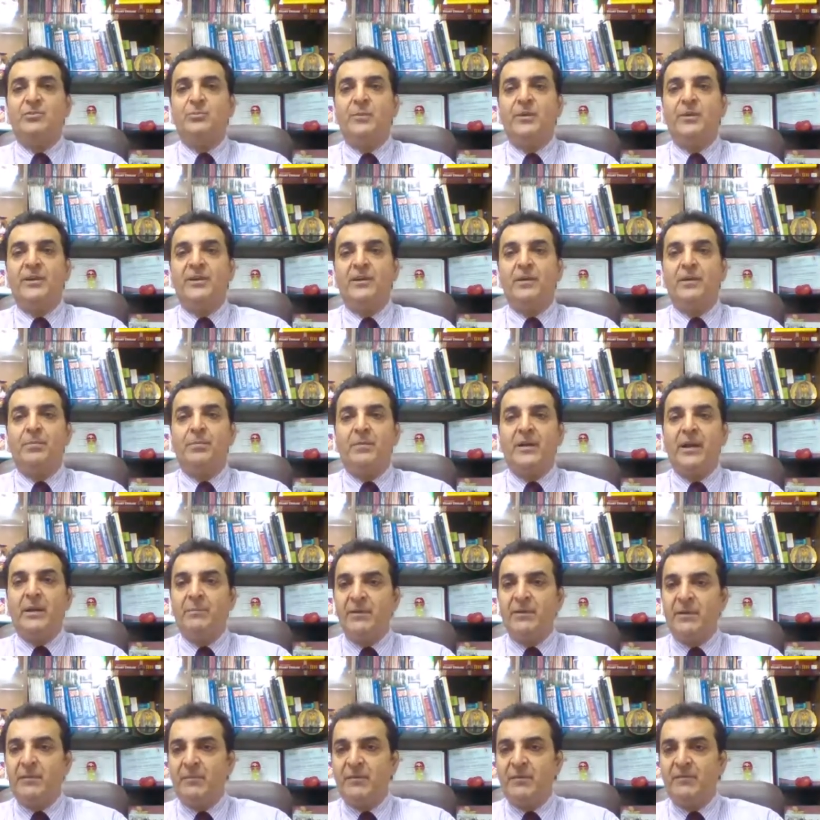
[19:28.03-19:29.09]
superior
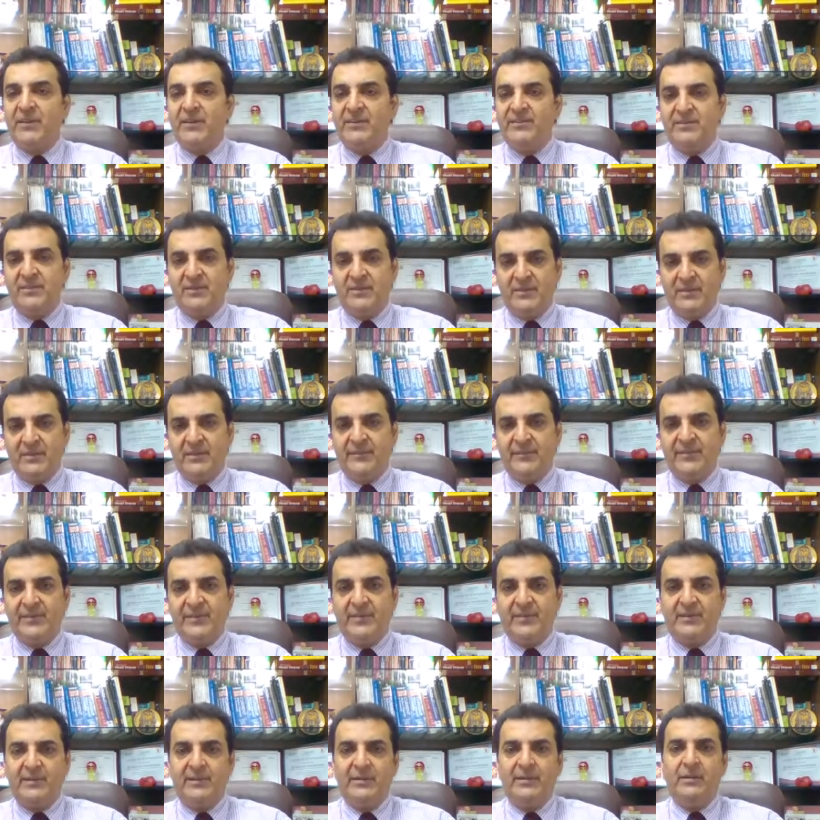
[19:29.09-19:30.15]
primary prevention,
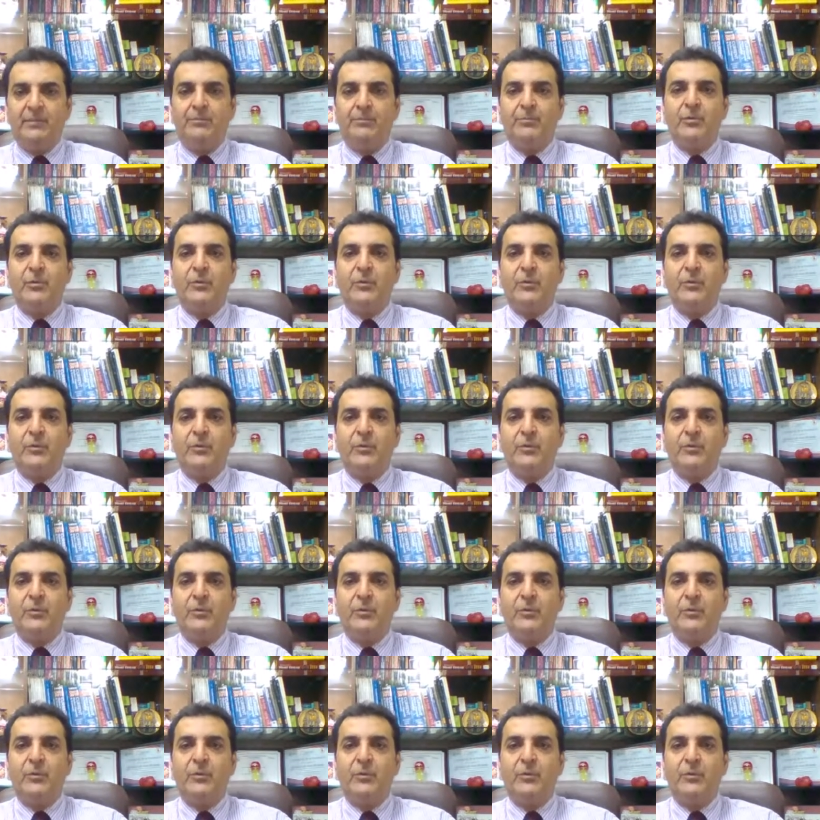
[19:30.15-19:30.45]
definitely.